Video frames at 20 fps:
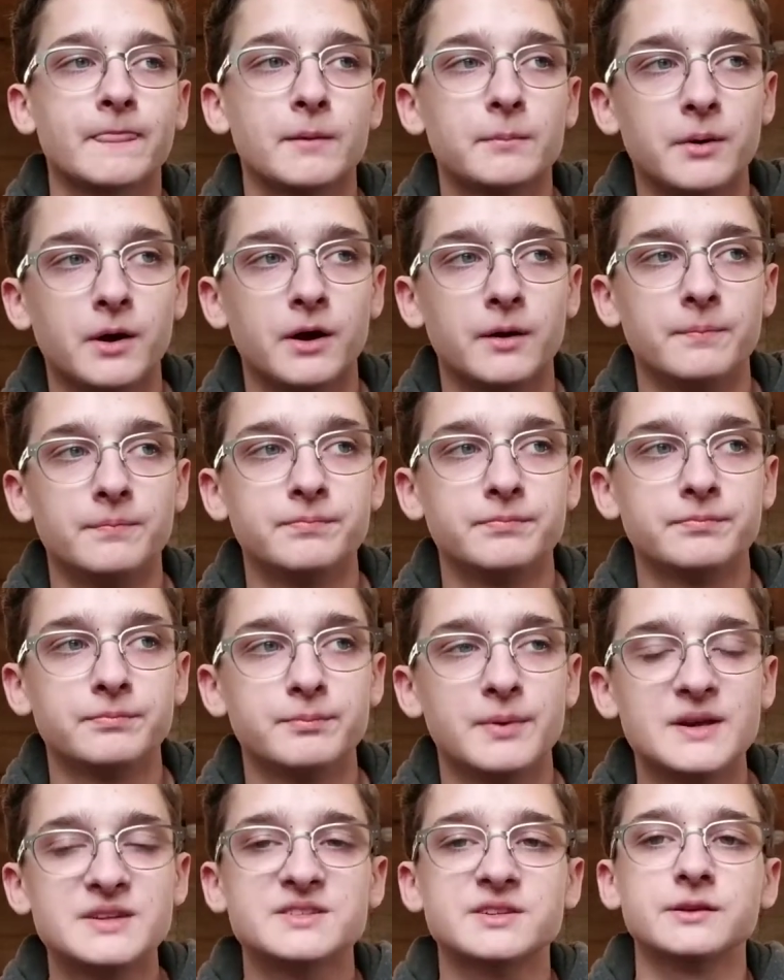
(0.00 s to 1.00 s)

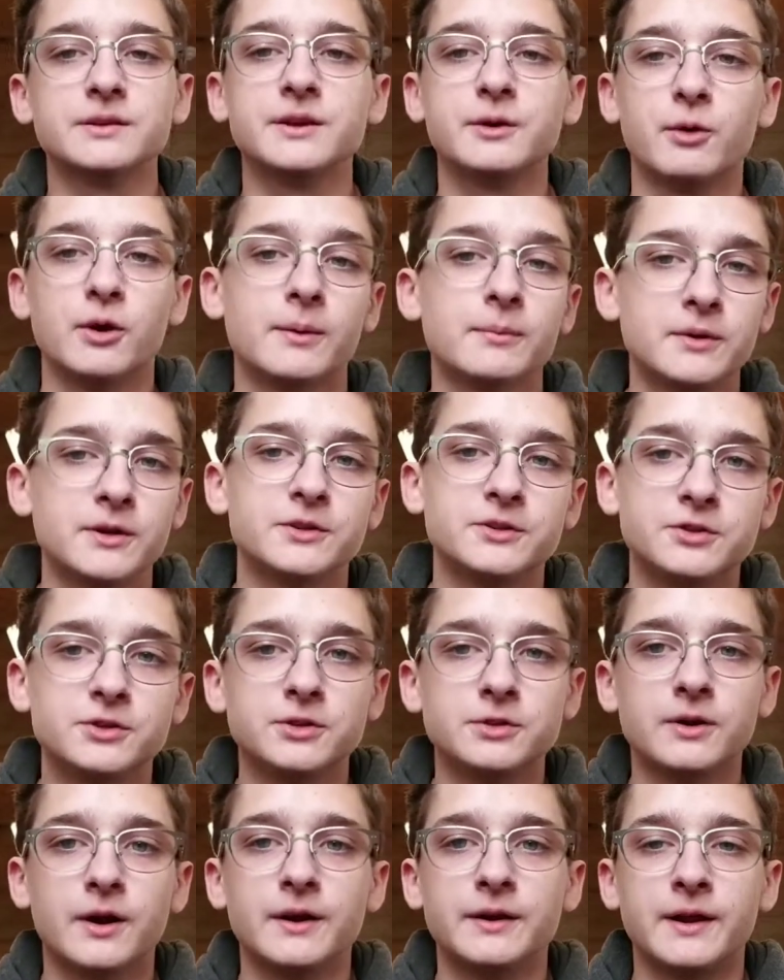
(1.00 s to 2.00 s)
But basically what I'm going to
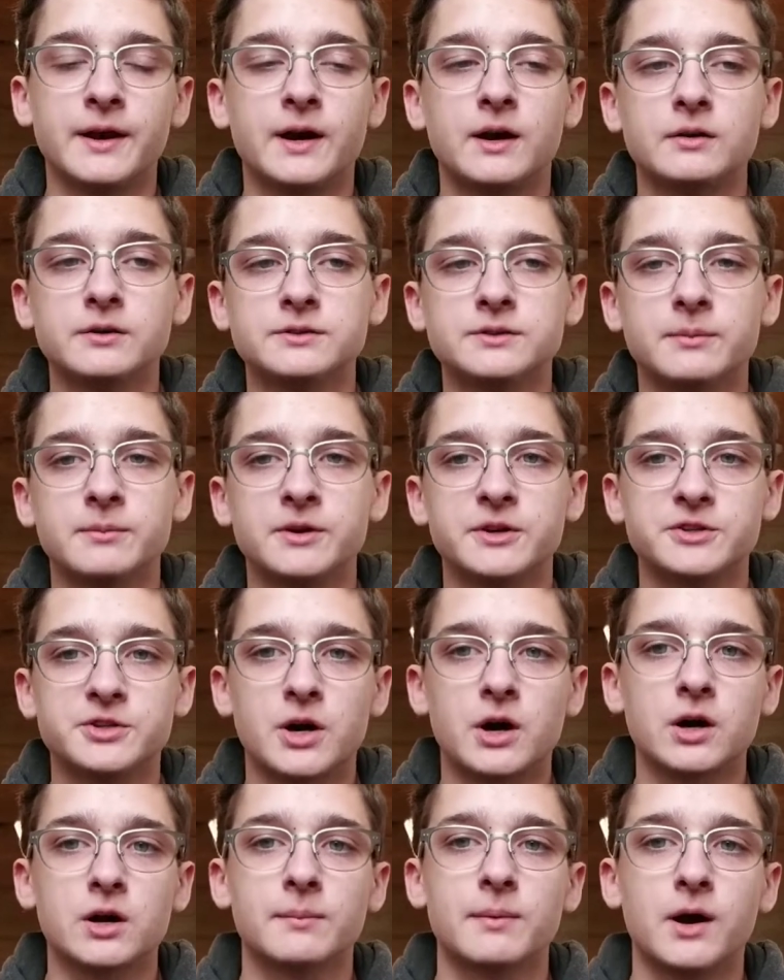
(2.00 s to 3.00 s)
do right now is I'm going to
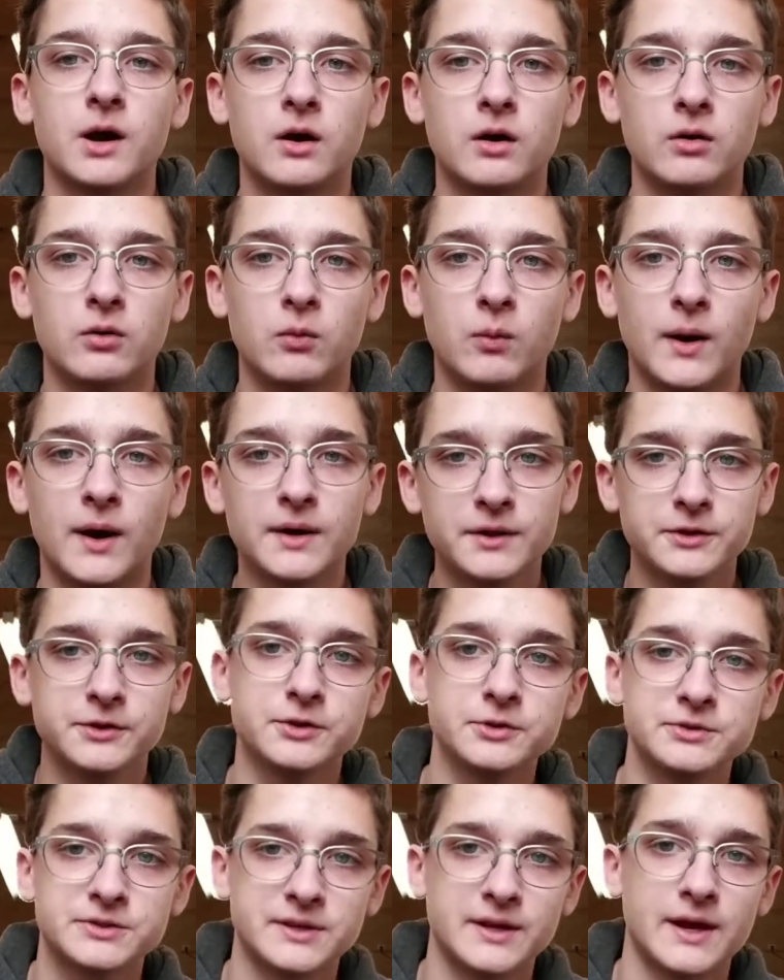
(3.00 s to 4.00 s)
talk about why the
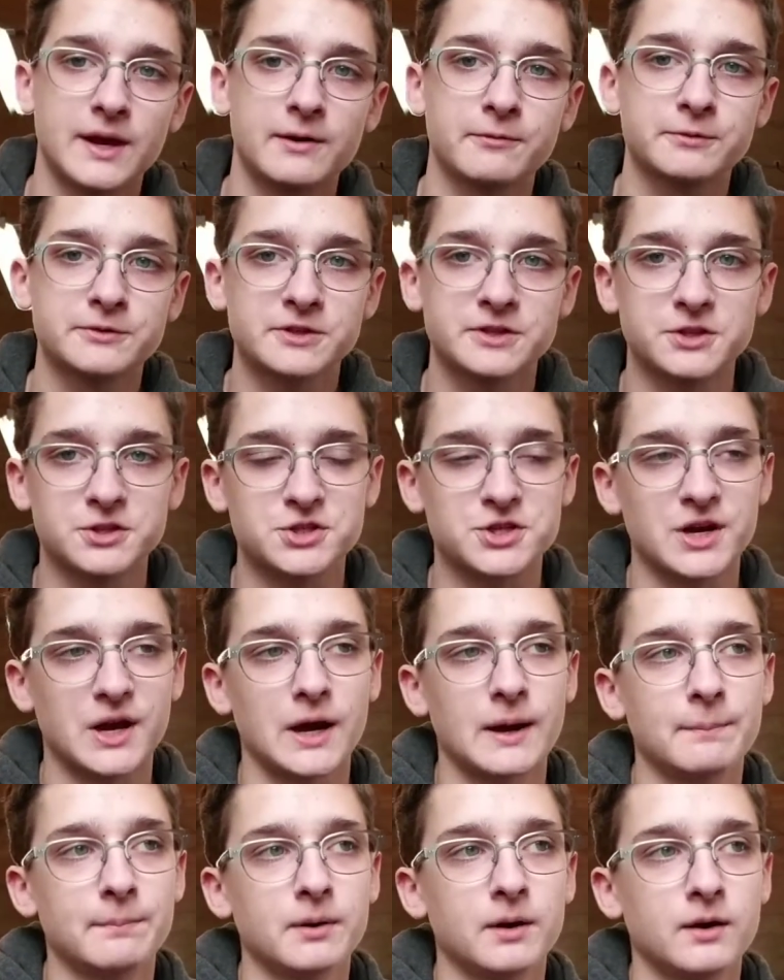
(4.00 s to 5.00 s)
Deuce and a half was in the
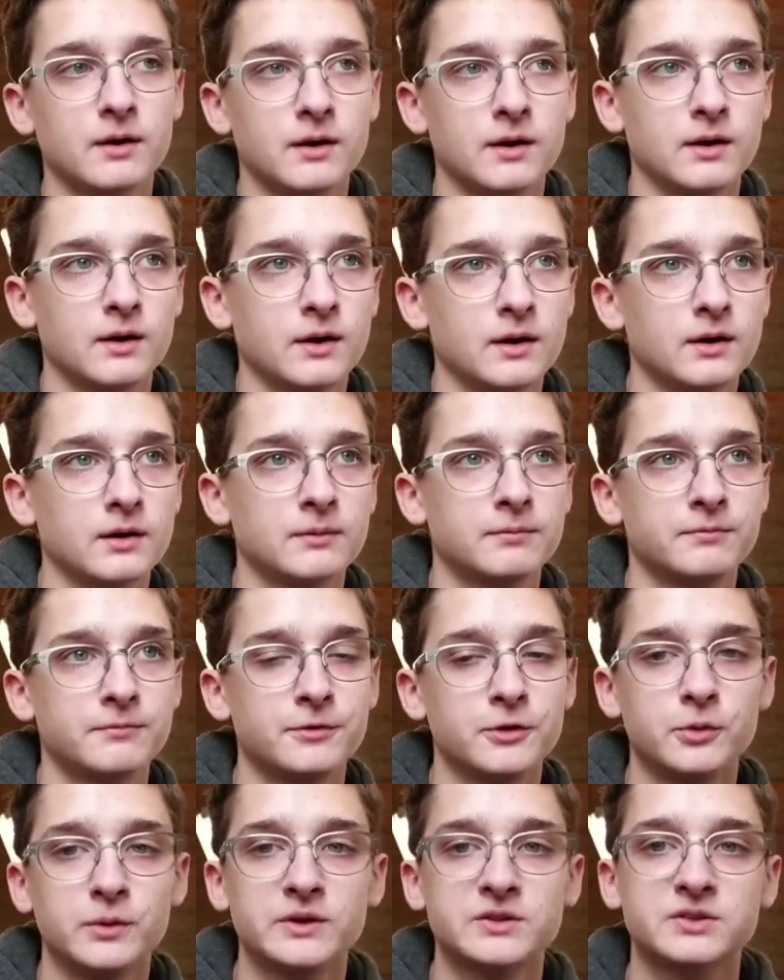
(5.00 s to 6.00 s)
shop a
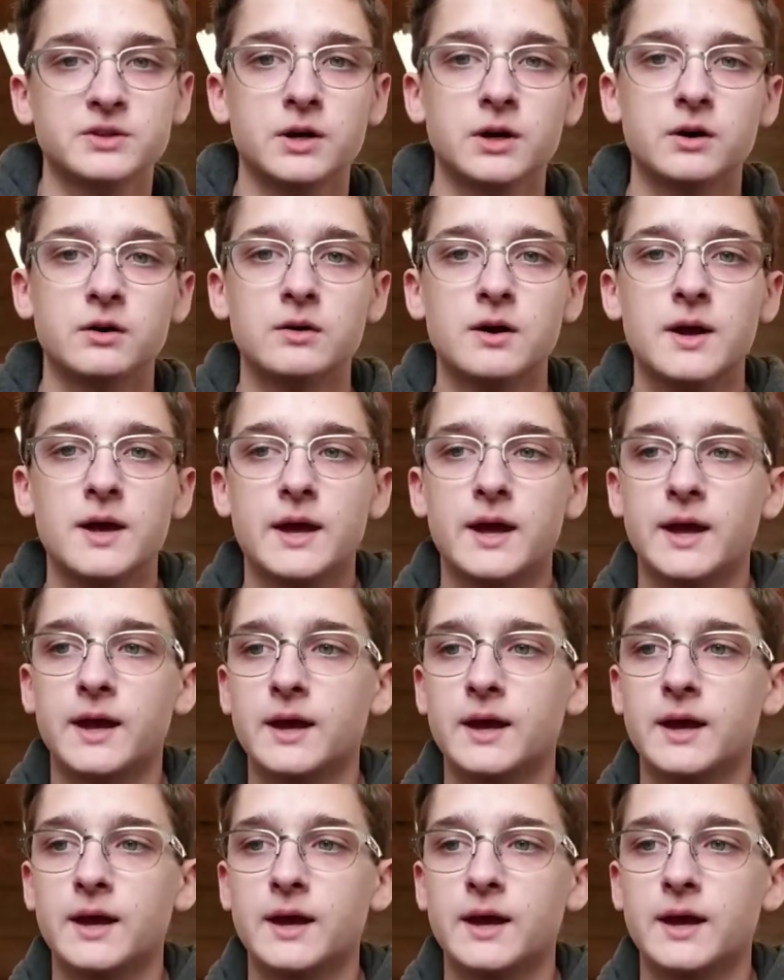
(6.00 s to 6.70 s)
few weeks ago,